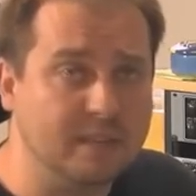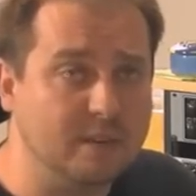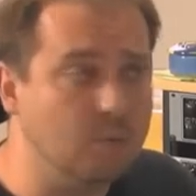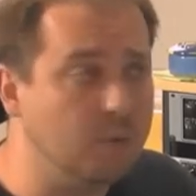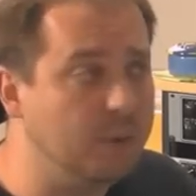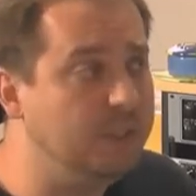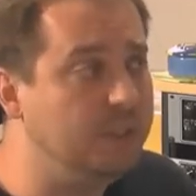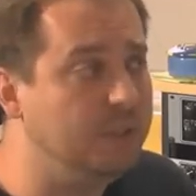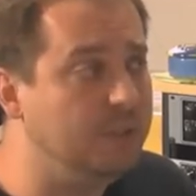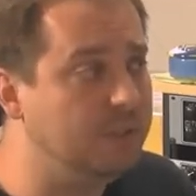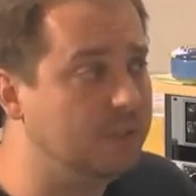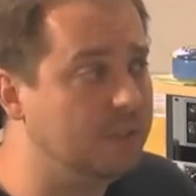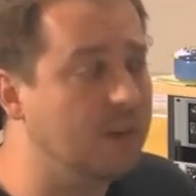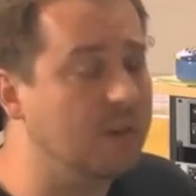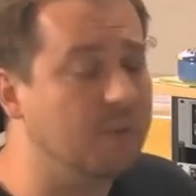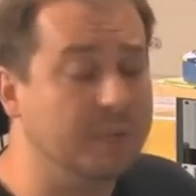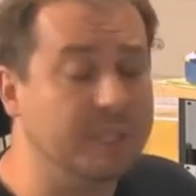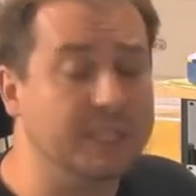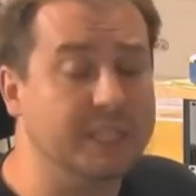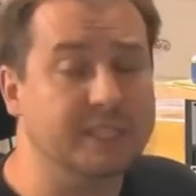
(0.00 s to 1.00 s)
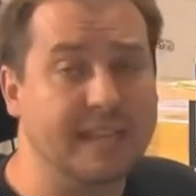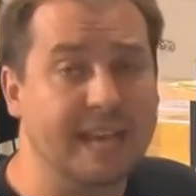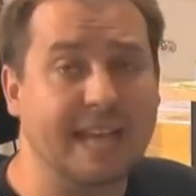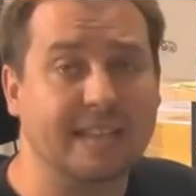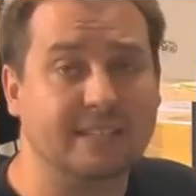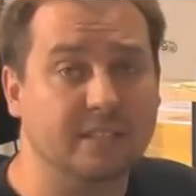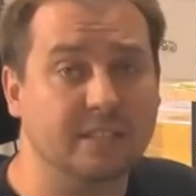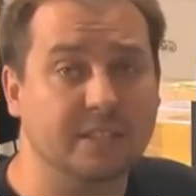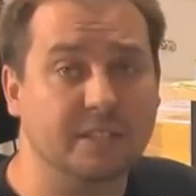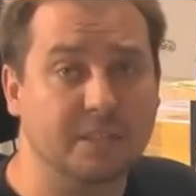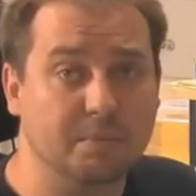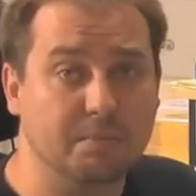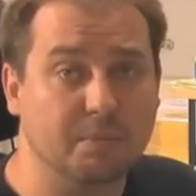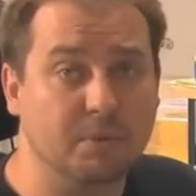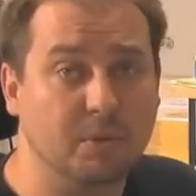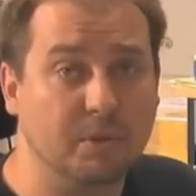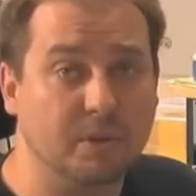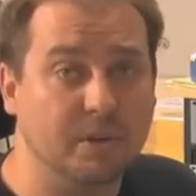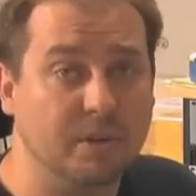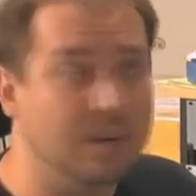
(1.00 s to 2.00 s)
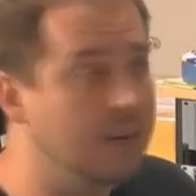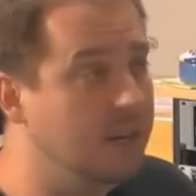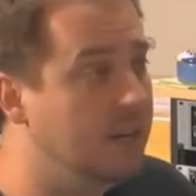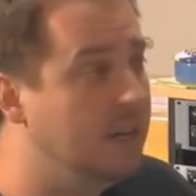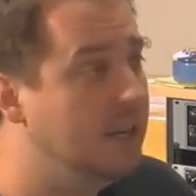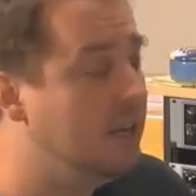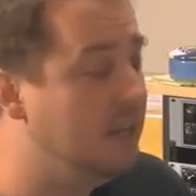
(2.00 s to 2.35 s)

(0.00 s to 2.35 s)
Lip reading: and once you start really taxing the computer,